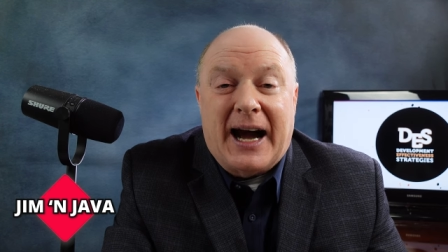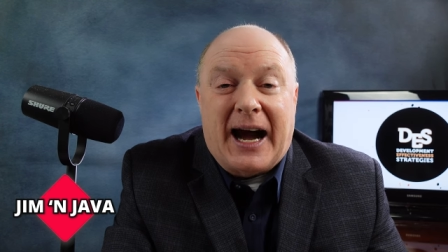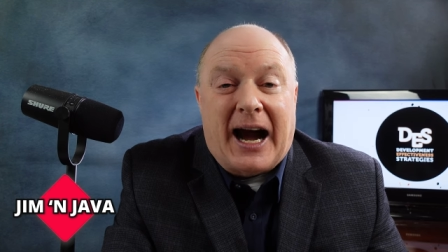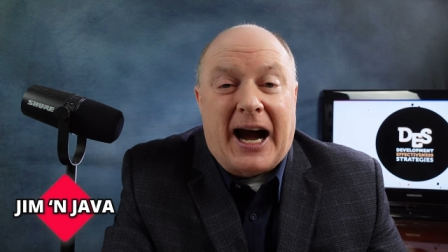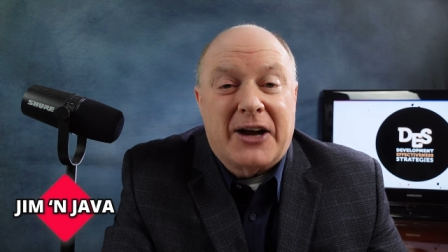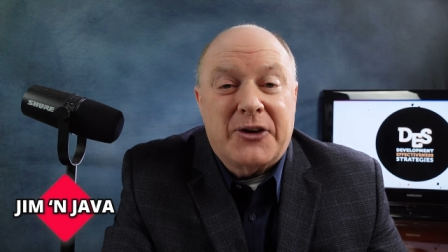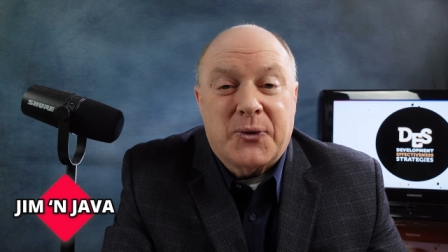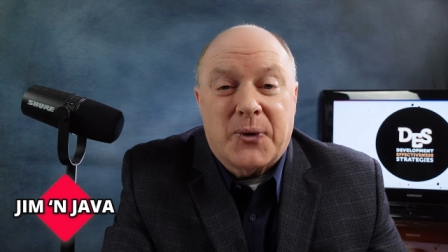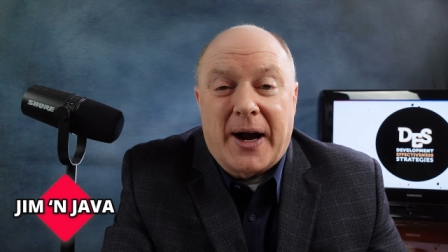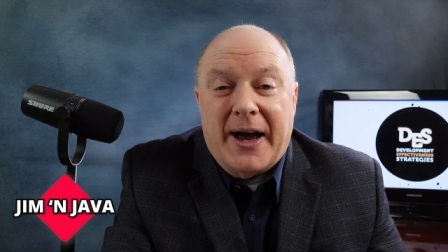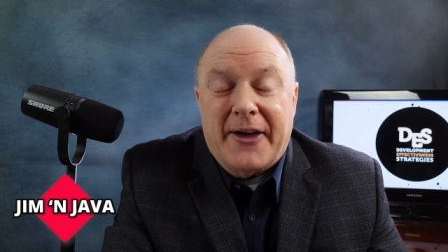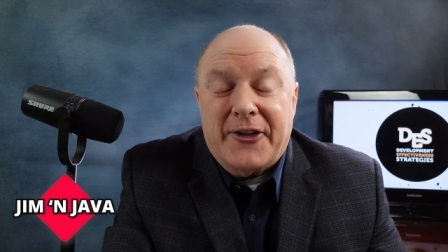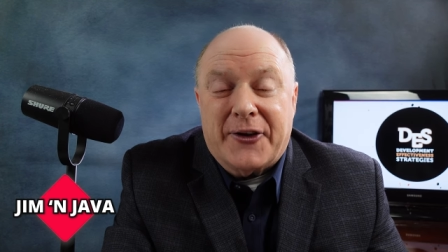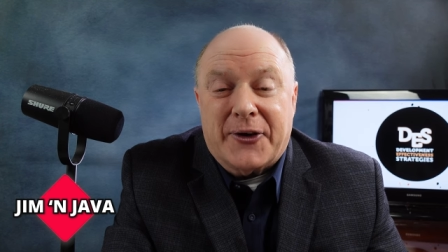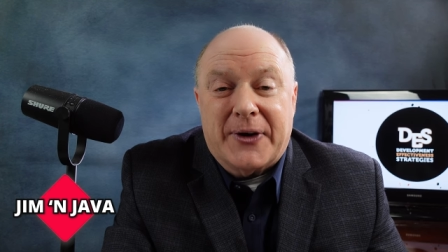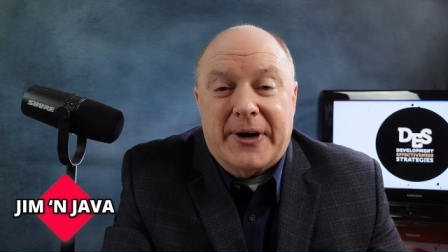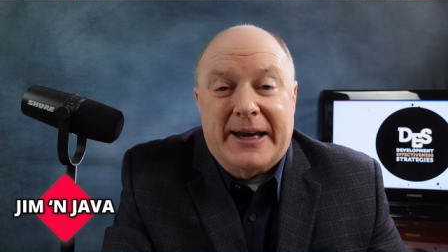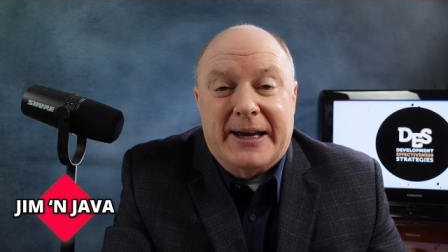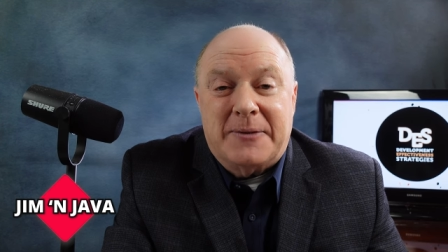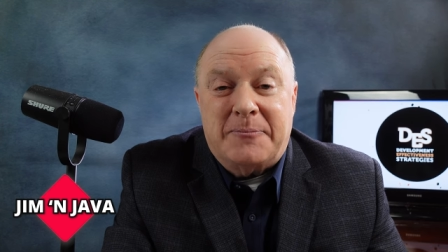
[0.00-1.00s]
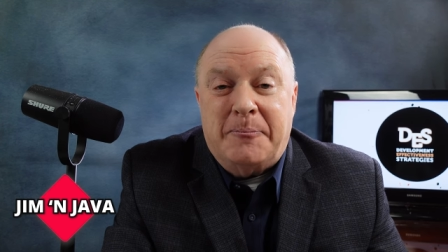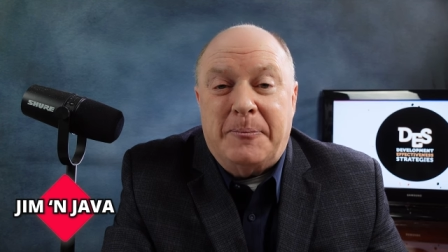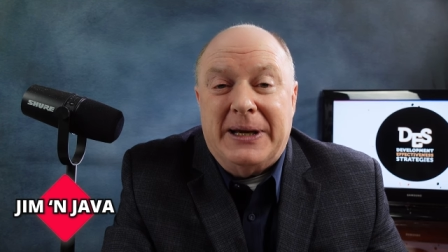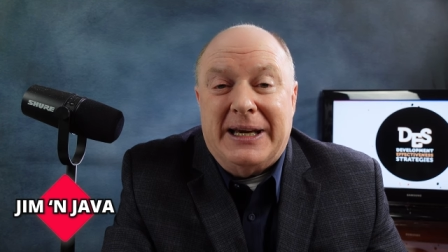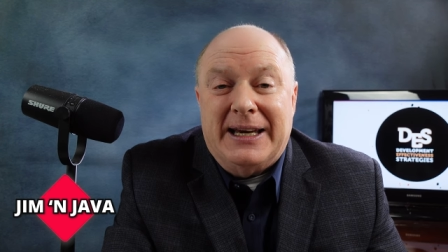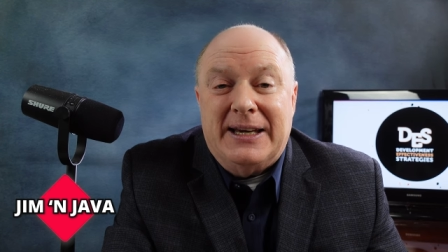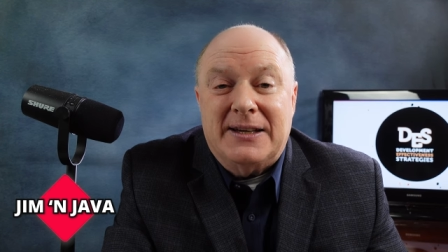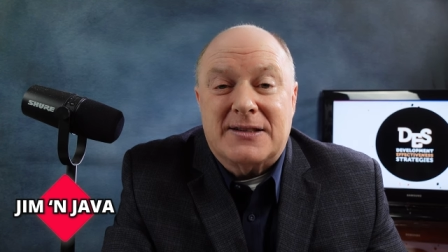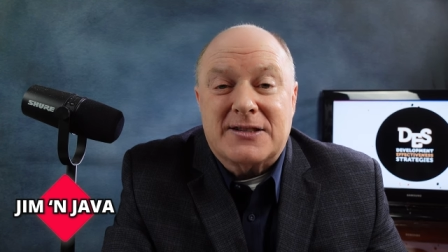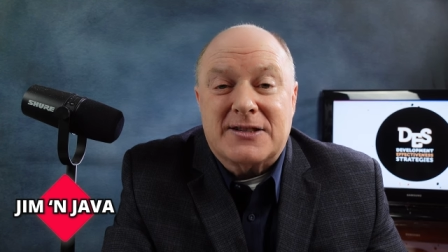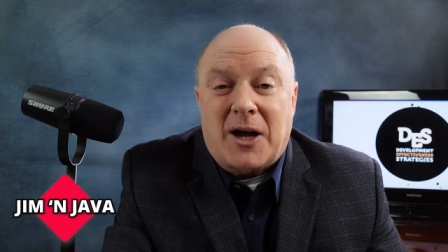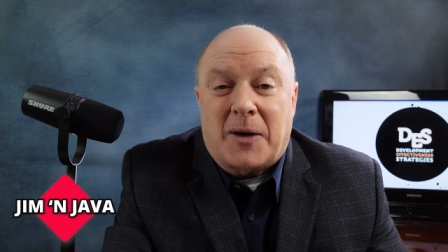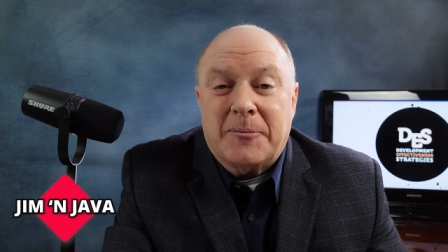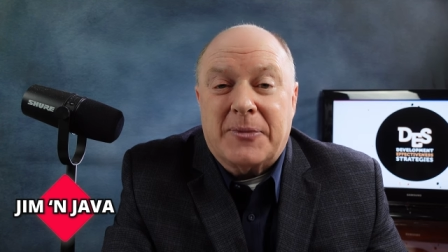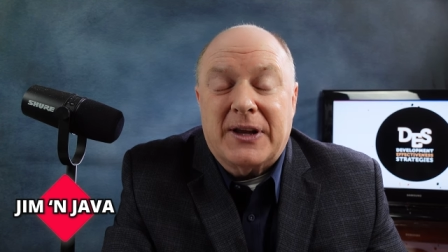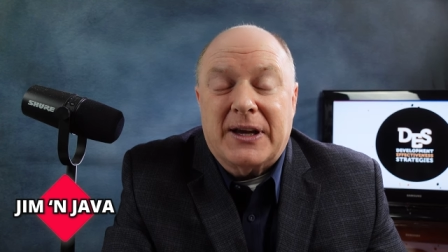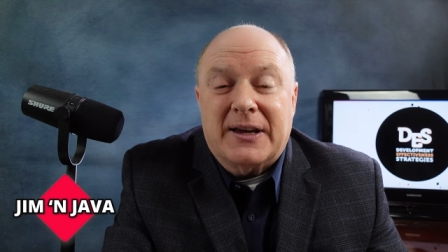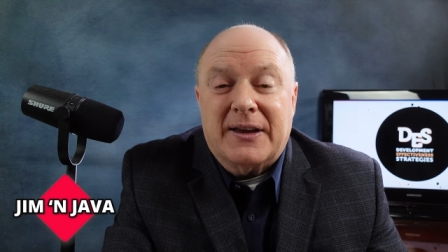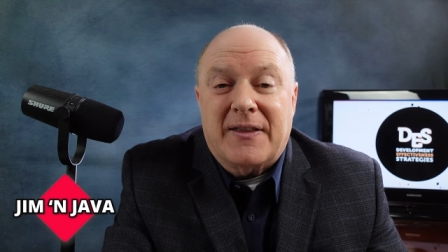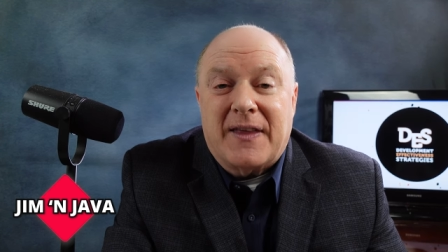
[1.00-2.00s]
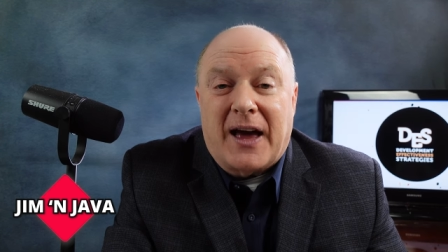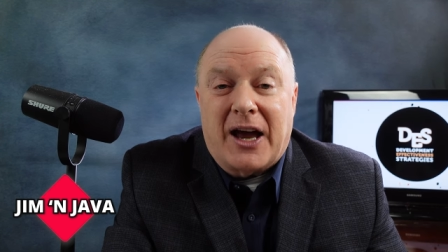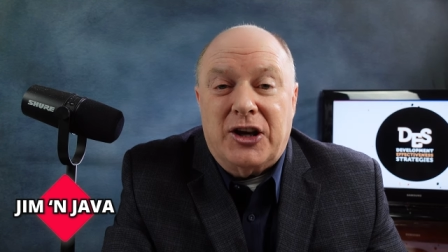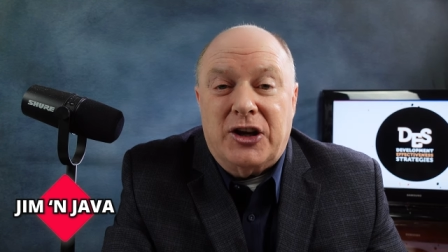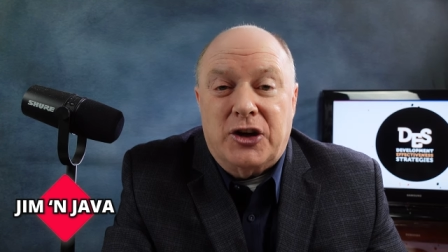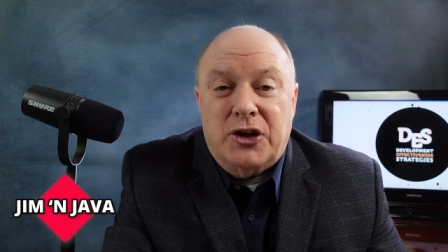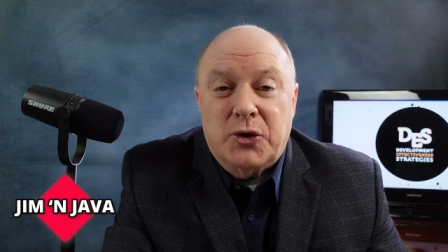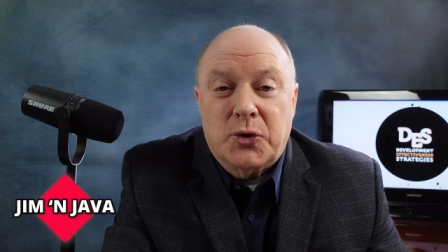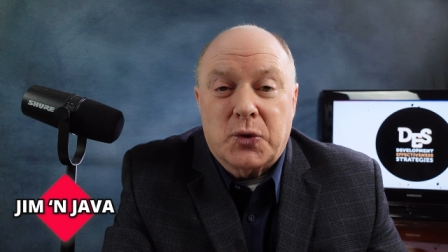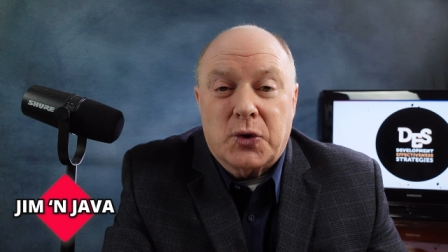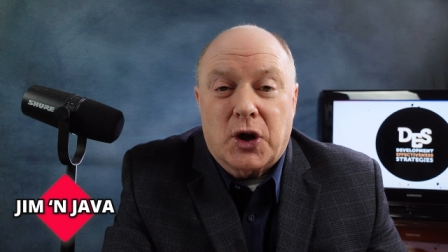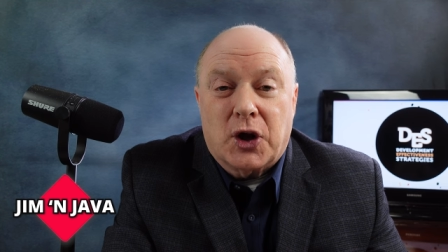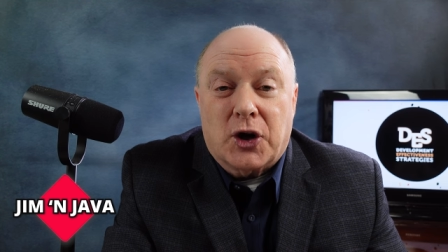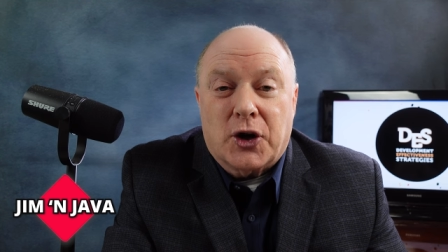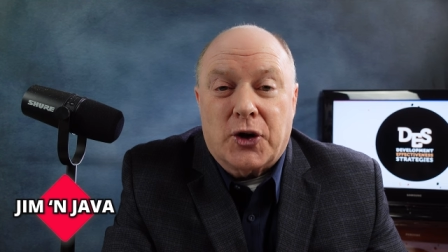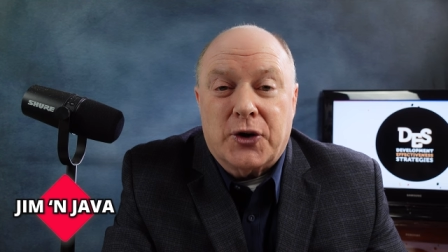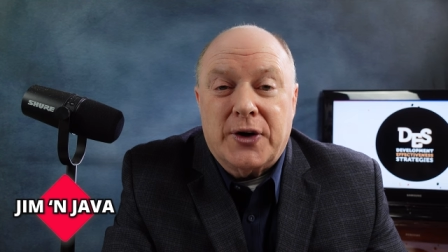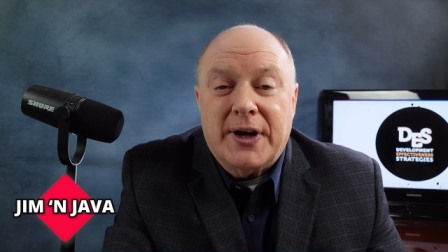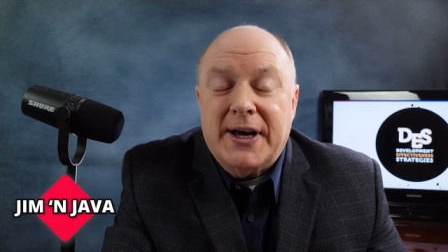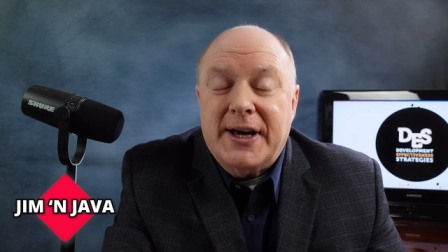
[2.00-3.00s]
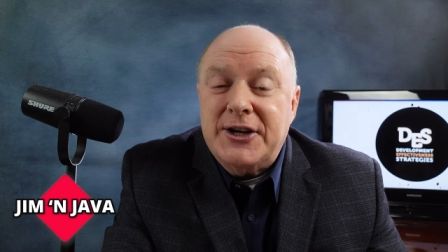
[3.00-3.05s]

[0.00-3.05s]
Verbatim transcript: I'd rather it be something that you learn